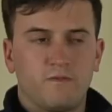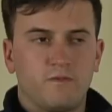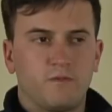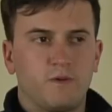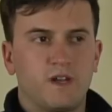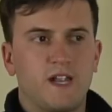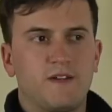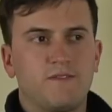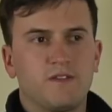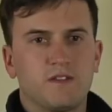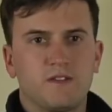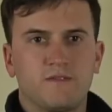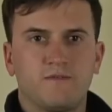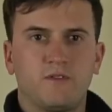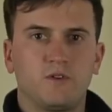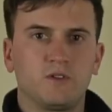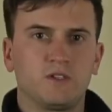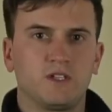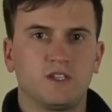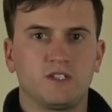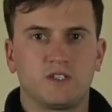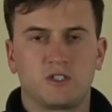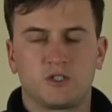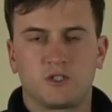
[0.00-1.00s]
Whenever the
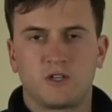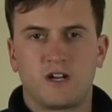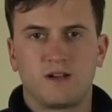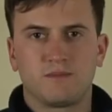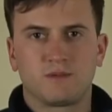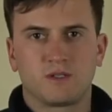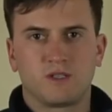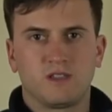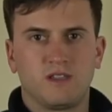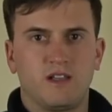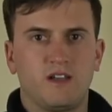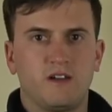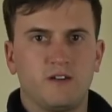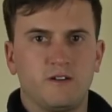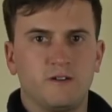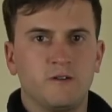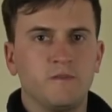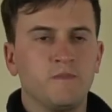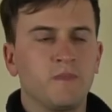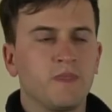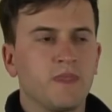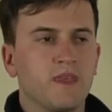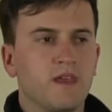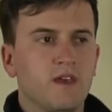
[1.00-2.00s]
voltage drops
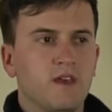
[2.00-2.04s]
low,